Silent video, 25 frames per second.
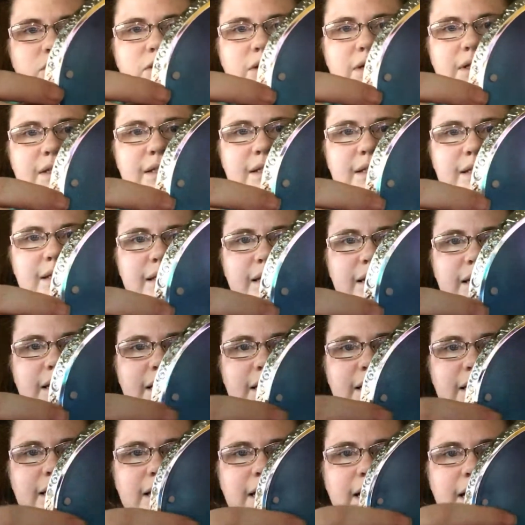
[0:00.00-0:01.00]
you can
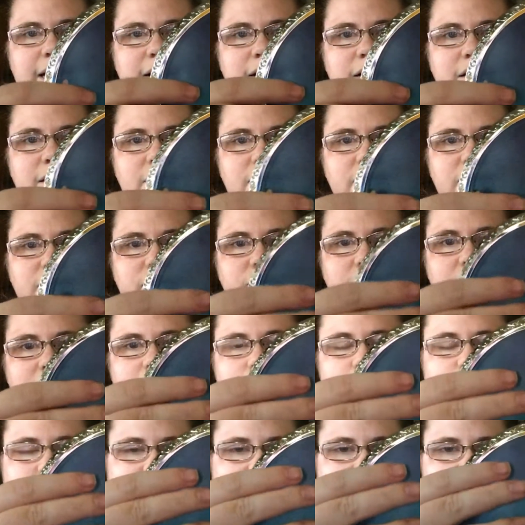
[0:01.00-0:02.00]
see kind of,
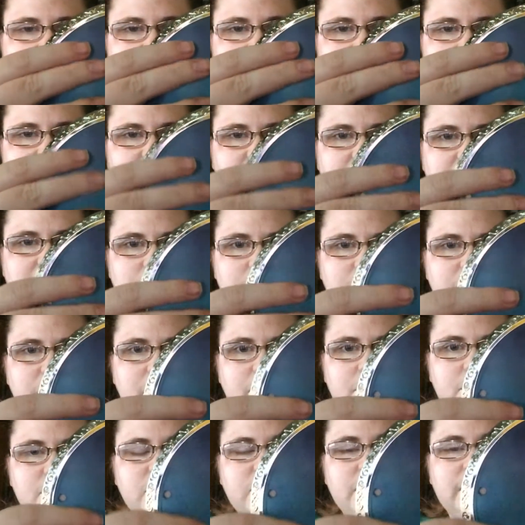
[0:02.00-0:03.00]
plus the
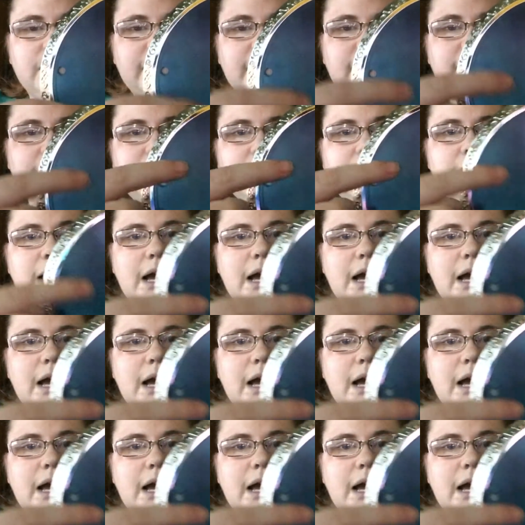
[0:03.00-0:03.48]
laptop screen,